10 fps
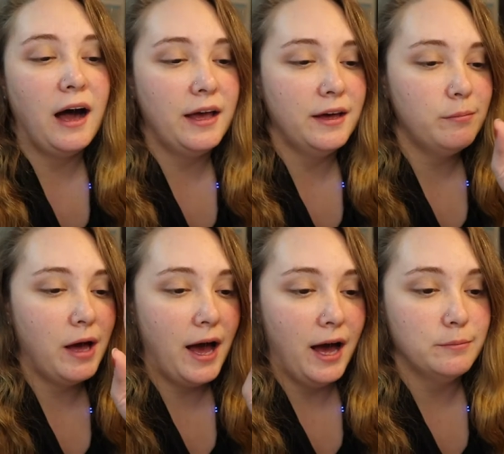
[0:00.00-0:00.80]
I am
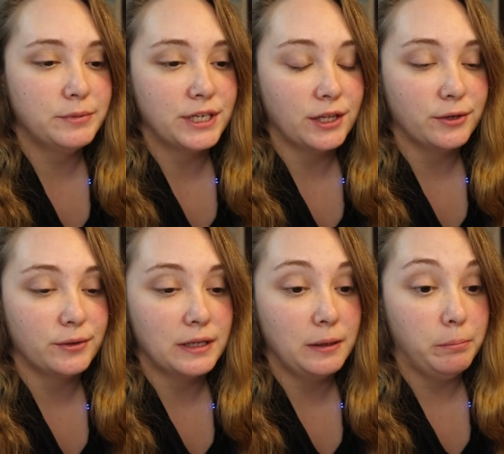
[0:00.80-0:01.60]

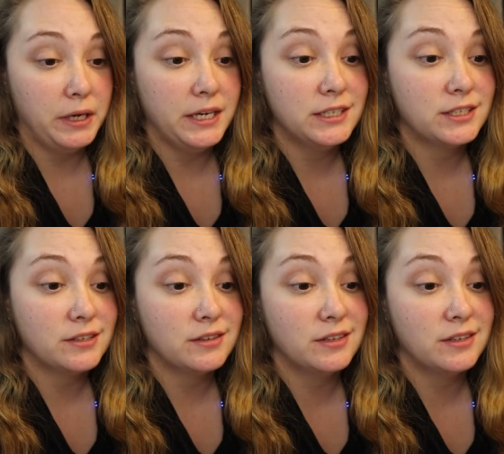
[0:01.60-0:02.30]
absolutely beat.